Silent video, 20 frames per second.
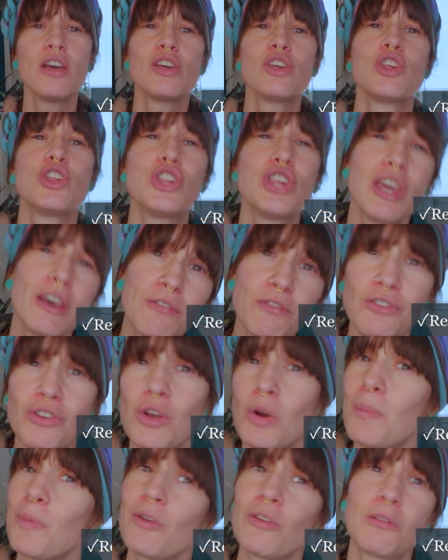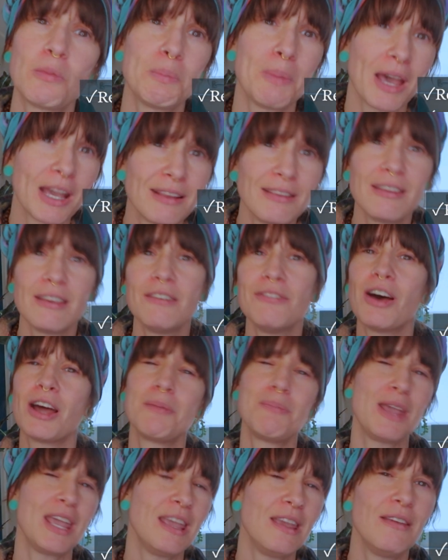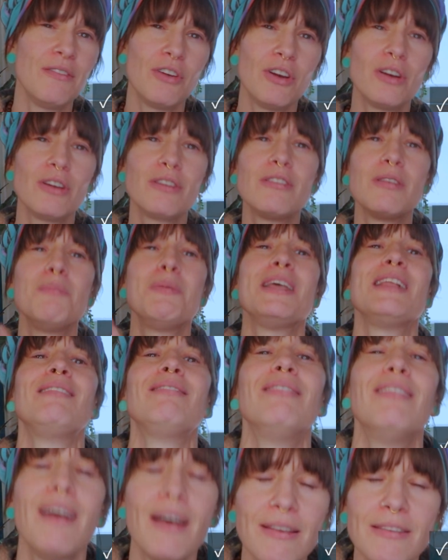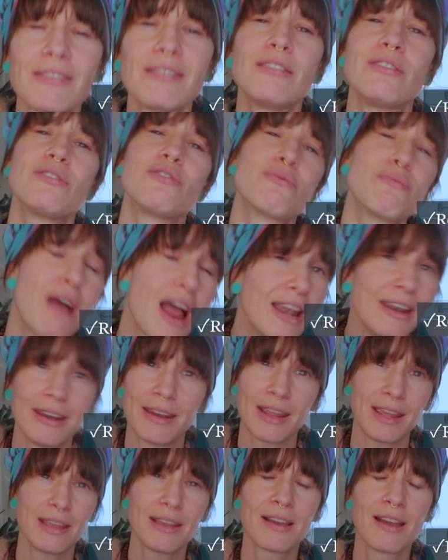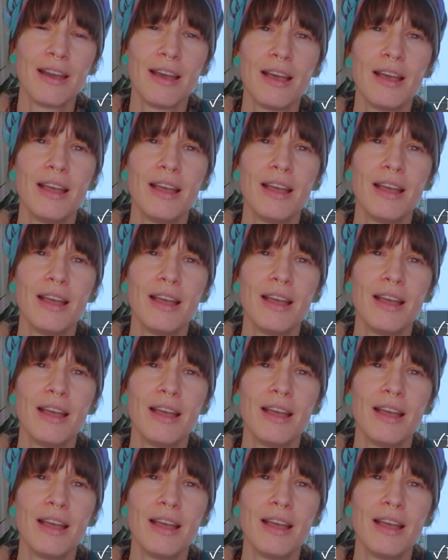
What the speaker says: shift your perspective on behavior to be less threatening,